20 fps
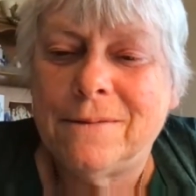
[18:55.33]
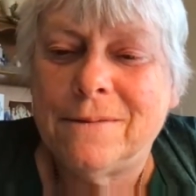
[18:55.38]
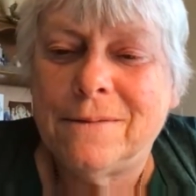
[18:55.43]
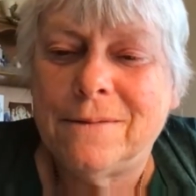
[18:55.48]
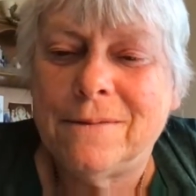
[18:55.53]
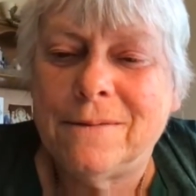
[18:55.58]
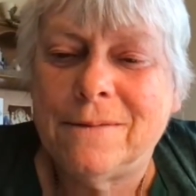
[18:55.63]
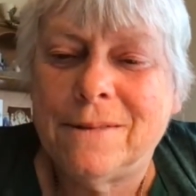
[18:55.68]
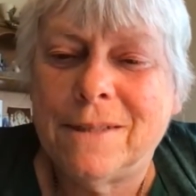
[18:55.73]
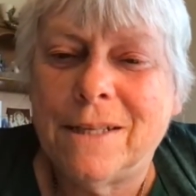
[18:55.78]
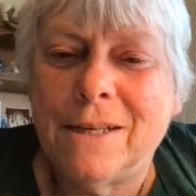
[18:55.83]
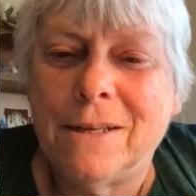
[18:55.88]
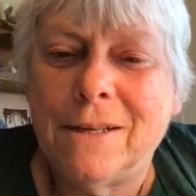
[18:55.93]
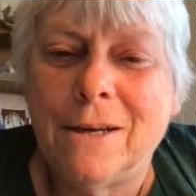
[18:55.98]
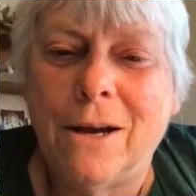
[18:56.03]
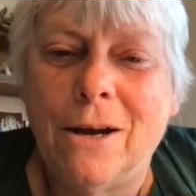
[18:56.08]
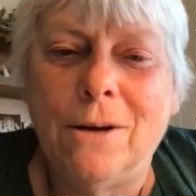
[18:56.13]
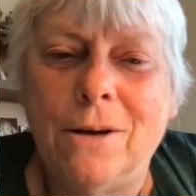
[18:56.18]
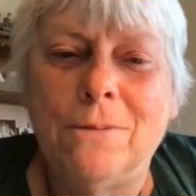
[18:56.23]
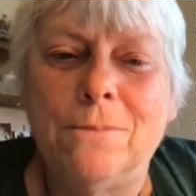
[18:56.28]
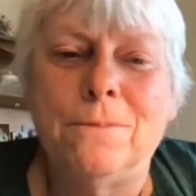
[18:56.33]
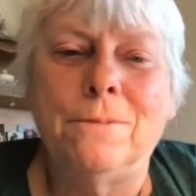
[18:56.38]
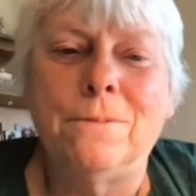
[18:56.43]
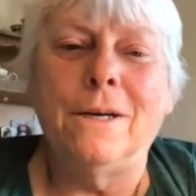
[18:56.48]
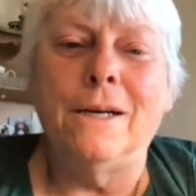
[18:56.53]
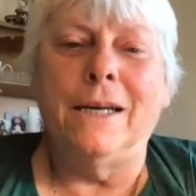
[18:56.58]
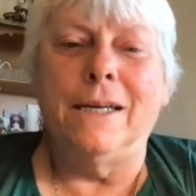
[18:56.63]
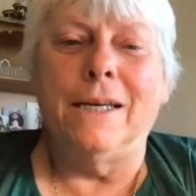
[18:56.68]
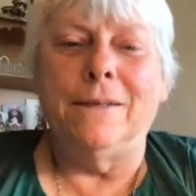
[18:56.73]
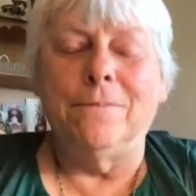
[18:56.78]
to it. All
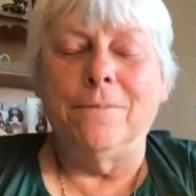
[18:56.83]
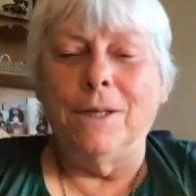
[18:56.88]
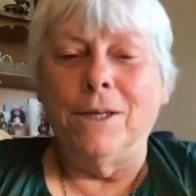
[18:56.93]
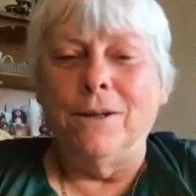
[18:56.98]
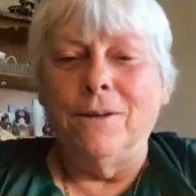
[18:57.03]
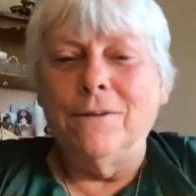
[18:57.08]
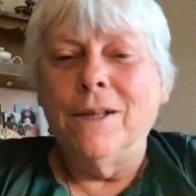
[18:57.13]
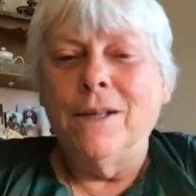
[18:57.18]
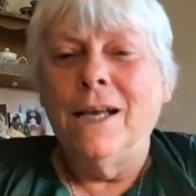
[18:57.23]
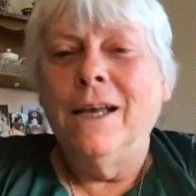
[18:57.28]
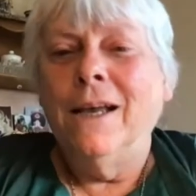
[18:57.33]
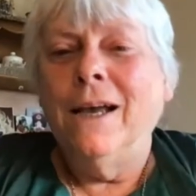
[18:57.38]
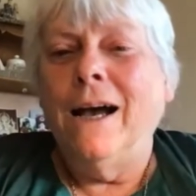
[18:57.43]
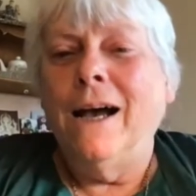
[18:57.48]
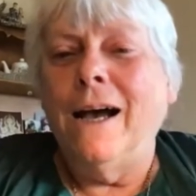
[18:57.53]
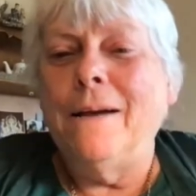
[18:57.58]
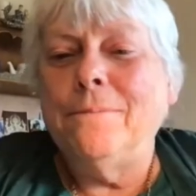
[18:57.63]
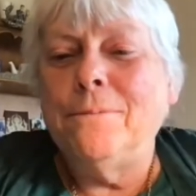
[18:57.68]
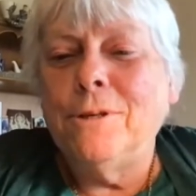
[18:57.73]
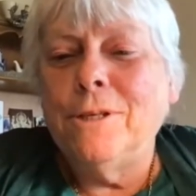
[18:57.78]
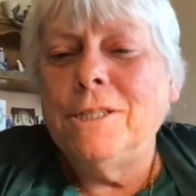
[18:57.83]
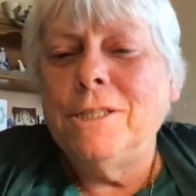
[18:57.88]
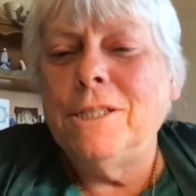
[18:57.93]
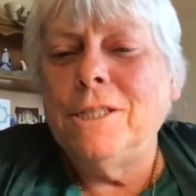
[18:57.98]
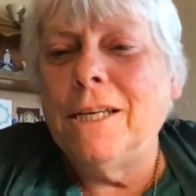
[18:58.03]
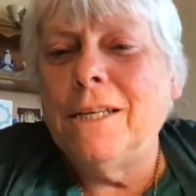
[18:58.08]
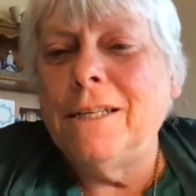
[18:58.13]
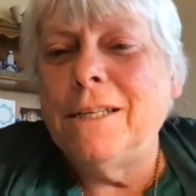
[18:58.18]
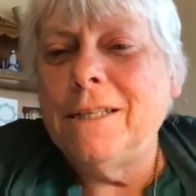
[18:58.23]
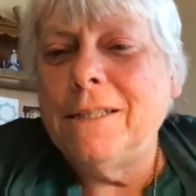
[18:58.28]
right. Well, I
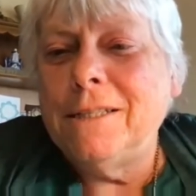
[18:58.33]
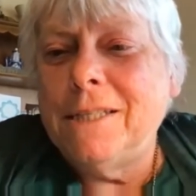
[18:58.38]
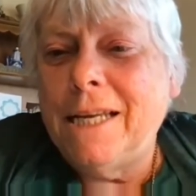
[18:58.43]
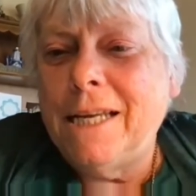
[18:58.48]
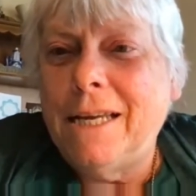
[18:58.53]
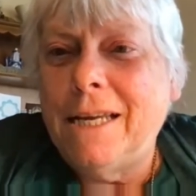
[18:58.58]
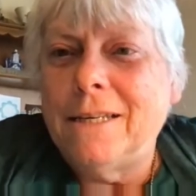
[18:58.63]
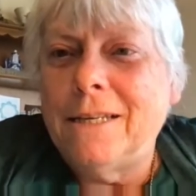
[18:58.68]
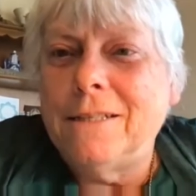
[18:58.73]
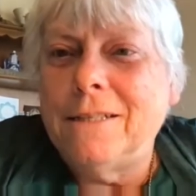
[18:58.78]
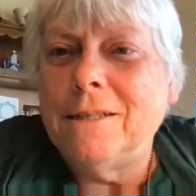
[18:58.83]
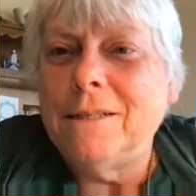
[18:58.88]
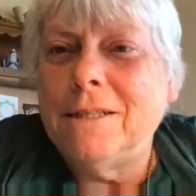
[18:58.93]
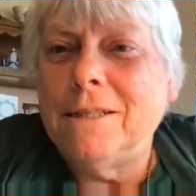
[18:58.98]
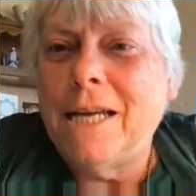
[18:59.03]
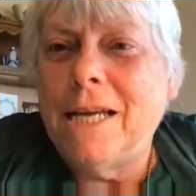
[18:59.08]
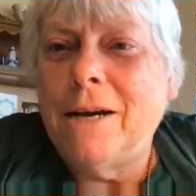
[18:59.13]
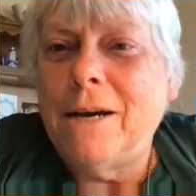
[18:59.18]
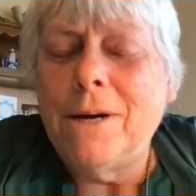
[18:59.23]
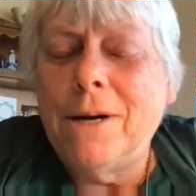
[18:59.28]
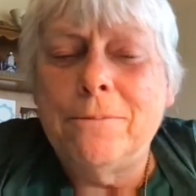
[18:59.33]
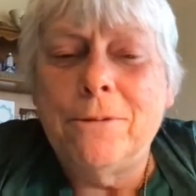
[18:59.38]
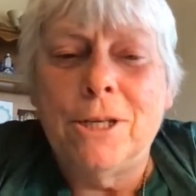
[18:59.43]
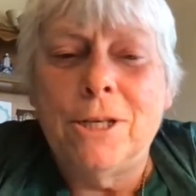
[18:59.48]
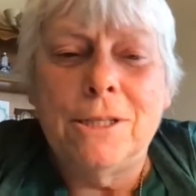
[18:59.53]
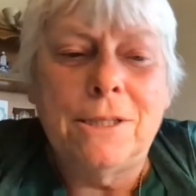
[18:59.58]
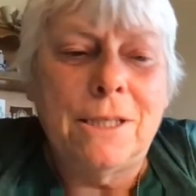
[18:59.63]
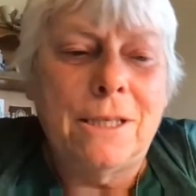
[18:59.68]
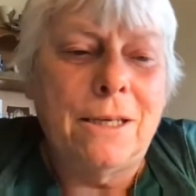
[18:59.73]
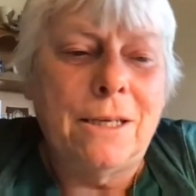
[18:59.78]
appreciate it. And now I
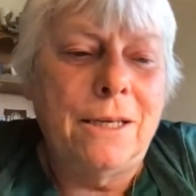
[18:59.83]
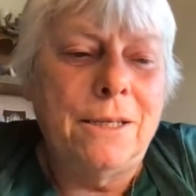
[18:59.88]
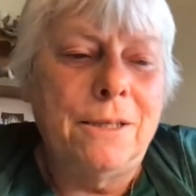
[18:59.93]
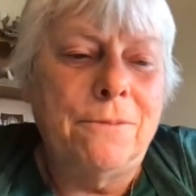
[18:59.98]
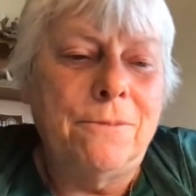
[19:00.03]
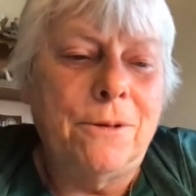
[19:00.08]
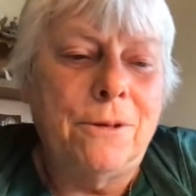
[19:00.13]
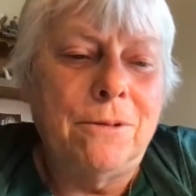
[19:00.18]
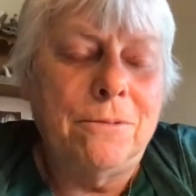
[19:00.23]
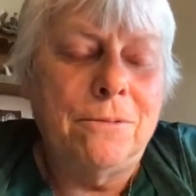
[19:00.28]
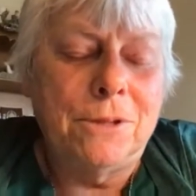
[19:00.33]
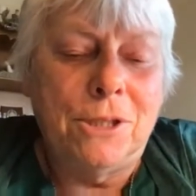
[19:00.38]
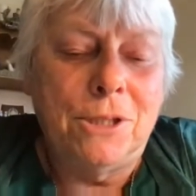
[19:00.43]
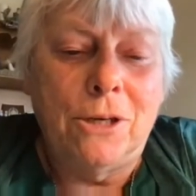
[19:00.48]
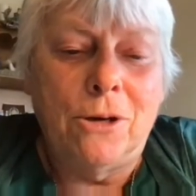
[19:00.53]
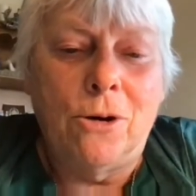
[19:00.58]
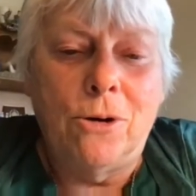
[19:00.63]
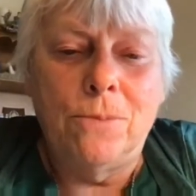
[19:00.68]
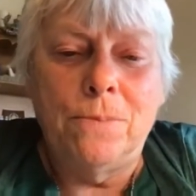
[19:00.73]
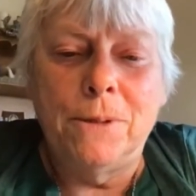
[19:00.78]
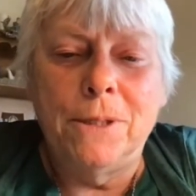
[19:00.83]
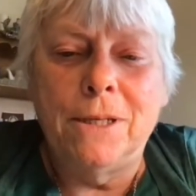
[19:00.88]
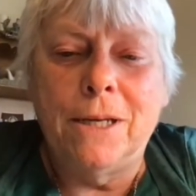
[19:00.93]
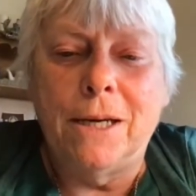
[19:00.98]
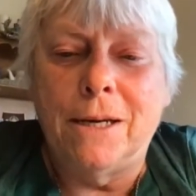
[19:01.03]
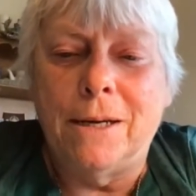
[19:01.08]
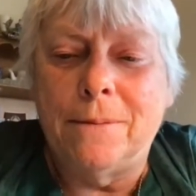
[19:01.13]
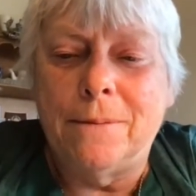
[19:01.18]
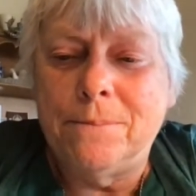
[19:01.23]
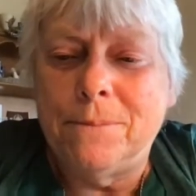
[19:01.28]
want to kind of to
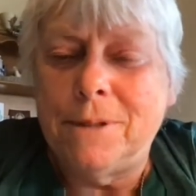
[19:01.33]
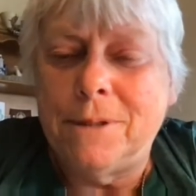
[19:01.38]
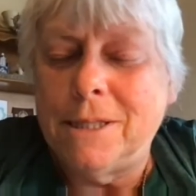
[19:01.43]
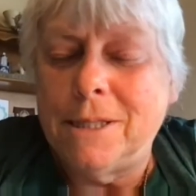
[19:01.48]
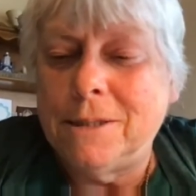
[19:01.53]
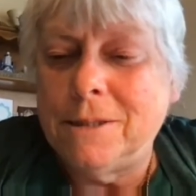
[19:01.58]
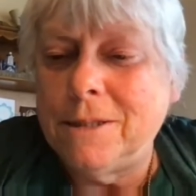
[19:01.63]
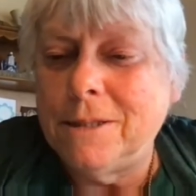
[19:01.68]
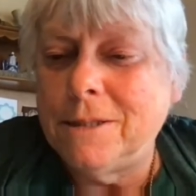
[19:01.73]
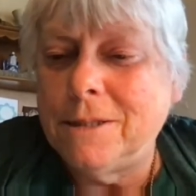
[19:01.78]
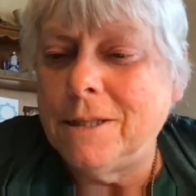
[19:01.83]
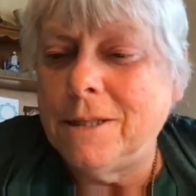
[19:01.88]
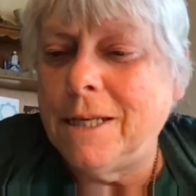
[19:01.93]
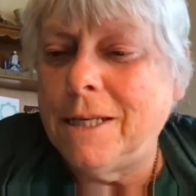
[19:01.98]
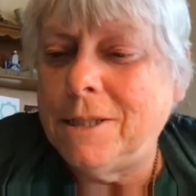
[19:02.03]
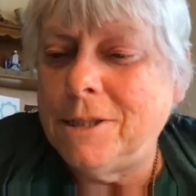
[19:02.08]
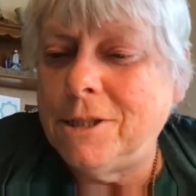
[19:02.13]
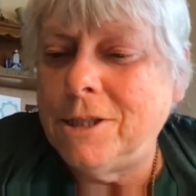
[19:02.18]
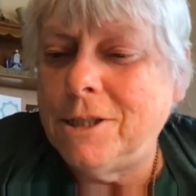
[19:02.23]
open up. This is a